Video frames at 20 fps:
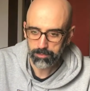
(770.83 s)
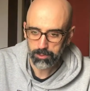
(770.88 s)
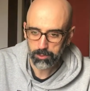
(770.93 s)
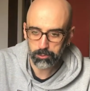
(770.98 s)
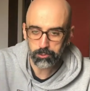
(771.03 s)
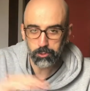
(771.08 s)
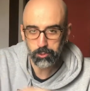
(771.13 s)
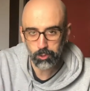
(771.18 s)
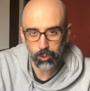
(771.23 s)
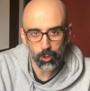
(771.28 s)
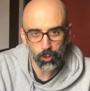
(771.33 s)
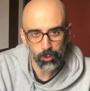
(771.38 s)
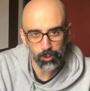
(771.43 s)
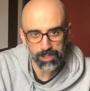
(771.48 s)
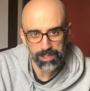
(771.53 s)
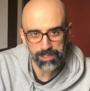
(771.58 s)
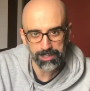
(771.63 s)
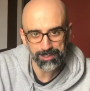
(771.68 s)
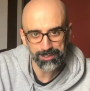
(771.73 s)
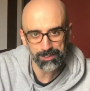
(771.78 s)

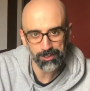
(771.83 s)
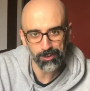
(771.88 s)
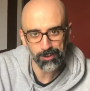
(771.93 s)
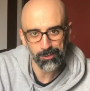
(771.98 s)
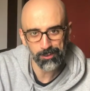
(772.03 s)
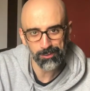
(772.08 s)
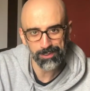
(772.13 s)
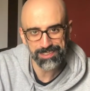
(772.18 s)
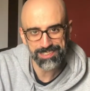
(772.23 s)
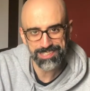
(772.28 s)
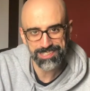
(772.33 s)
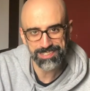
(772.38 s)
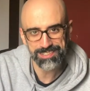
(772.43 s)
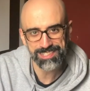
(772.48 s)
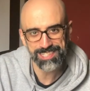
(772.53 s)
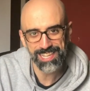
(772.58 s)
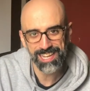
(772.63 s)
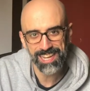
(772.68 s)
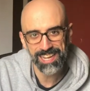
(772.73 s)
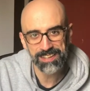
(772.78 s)
controlled he can go at the
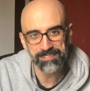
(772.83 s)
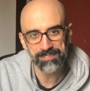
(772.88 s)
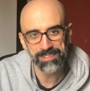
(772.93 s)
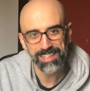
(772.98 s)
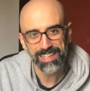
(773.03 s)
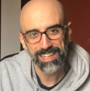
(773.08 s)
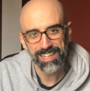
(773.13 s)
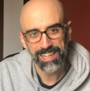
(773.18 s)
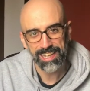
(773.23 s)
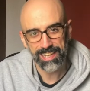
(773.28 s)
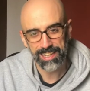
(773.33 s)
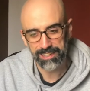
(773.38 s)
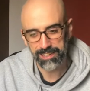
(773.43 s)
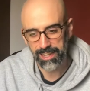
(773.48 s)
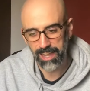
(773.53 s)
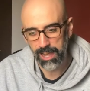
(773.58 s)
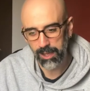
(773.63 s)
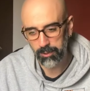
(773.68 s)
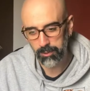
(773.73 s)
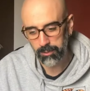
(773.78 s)
same time, and
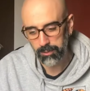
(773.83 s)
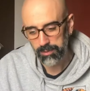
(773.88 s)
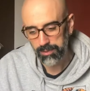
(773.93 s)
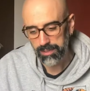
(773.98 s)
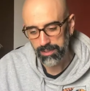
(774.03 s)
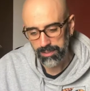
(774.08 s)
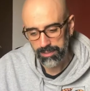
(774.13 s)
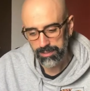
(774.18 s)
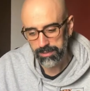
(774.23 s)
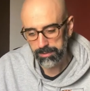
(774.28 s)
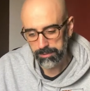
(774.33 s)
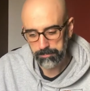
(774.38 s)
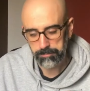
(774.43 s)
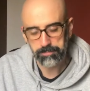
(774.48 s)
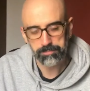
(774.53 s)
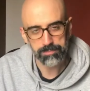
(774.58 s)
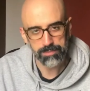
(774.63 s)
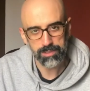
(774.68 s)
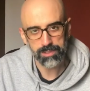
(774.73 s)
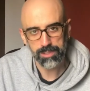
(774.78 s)
how,
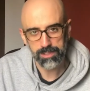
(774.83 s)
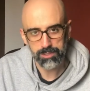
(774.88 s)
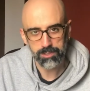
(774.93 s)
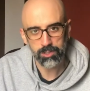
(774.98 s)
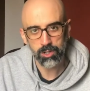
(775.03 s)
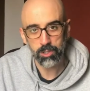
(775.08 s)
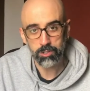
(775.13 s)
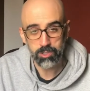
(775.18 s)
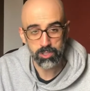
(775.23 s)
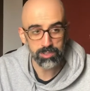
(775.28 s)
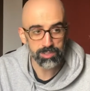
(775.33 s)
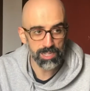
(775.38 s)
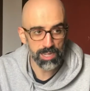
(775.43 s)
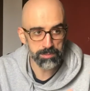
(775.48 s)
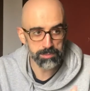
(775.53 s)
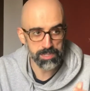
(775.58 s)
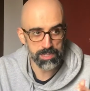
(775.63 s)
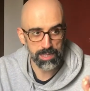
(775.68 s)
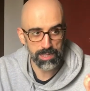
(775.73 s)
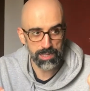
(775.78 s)
you know,
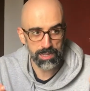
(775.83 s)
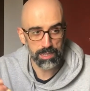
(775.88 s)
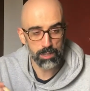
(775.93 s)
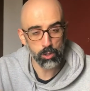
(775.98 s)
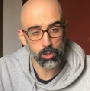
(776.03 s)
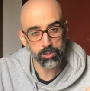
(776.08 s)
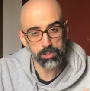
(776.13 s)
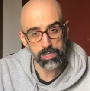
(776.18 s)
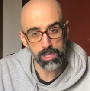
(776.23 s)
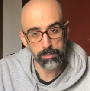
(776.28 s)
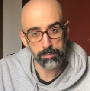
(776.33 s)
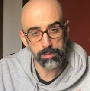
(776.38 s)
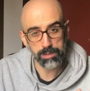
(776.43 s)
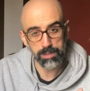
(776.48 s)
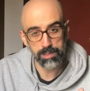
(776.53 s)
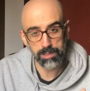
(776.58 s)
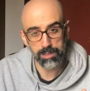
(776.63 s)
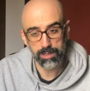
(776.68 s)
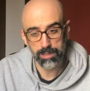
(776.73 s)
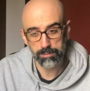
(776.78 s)
sometimes a long
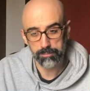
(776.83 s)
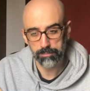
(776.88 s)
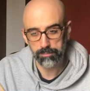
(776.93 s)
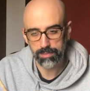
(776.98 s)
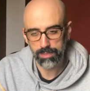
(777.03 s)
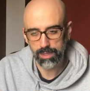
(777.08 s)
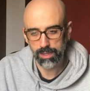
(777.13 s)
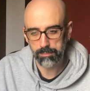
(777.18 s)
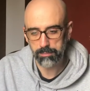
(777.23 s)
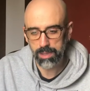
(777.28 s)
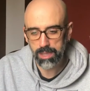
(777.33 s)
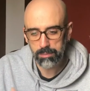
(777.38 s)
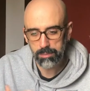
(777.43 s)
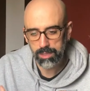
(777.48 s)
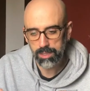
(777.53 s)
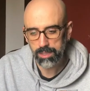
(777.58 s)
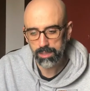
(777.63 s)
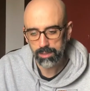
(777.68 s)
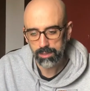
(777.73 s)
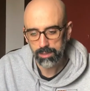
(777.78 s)
taper,
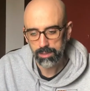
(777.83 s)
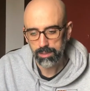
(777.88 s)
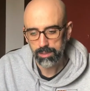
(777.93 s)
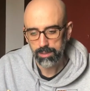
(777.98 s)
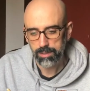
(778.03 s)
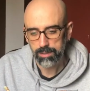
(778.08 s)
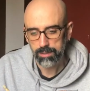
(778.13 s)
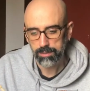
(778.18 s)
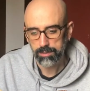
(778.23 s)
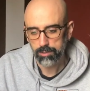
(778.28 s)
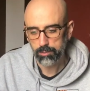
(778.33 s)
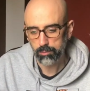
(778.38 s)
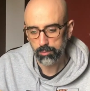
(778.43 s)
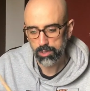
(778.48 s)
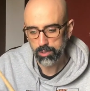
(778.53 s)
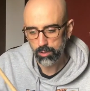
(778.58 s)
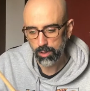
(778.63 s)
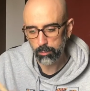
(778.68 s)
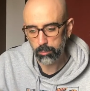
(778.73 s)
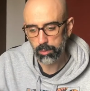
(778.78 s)
maybe
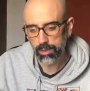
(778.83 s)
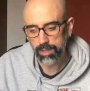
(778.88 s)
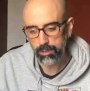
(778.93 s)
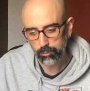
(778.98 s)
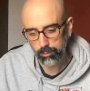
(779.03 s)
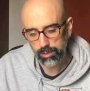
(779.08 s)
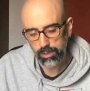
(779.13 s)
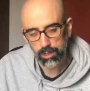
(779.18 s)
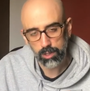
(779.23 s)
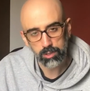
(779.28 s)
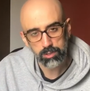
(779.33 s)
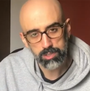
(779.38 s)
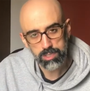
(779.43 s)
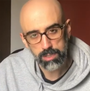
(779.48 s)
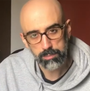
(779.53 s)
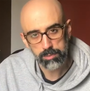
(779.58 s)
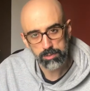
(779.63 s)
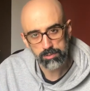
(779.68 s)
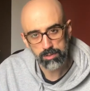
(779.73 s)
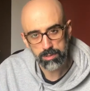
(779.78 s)
when you are playing with a long
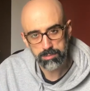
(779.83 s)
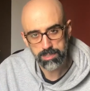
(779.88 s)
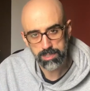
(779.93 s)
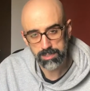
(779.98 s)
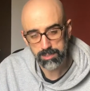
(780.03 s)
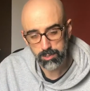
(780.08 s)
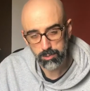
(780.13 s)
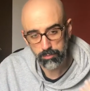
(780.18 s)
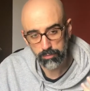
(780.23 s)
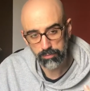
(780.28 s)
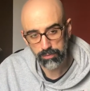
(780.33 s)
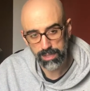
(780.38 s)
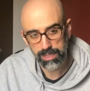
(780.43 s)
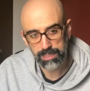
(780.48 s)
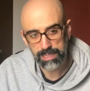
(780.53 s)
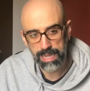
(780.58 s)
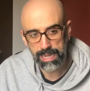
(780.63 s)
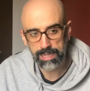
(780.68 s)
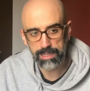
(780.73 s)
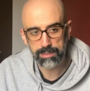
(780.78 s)
taper drumstick, you feel
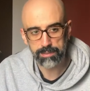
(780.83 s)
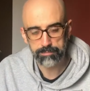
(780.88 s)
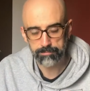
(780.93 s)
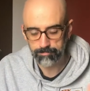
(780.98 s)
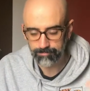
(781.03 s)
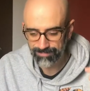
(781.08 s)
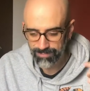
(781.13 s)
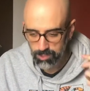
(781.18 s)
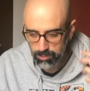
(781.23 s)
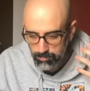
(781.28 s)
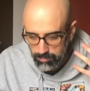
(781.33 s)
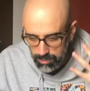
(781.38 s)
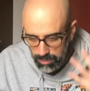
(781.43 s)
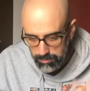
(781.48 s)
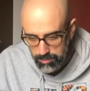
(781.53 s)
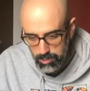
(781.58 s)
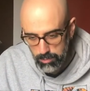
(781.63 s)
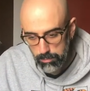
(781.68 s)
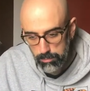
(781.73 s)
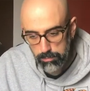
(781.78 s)
like
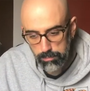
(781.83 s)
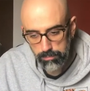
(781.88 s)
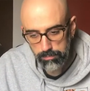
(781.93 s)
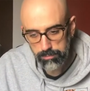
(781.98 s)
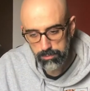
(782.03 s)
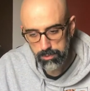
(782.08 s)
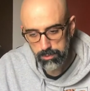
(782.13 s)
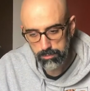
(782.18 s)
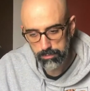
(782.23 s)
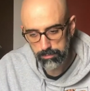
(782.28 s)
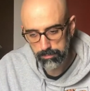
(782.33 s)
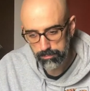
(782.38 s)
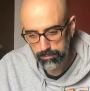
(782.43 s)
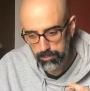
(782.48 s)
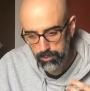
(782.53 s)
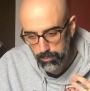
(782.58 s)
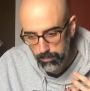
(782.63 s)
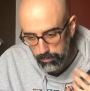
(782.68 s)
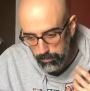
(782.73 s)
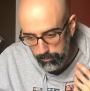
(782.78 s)
sometimes you
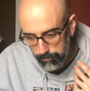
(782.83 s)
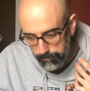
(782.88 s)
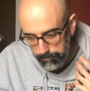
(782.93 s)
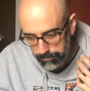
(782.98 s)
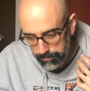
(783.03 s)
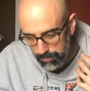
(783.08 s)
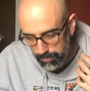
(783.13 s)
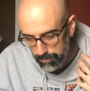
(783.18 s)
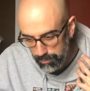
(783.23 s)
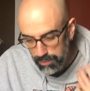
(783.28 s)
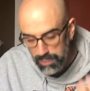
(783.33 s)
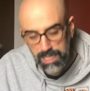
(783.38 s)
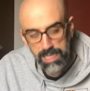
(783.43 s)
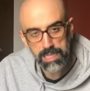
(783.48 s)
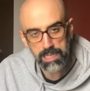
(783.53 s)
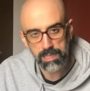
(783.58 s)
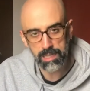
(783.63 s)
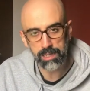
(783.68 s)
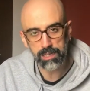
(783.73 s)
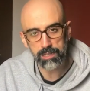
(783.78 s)

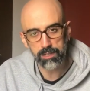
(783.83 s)
need a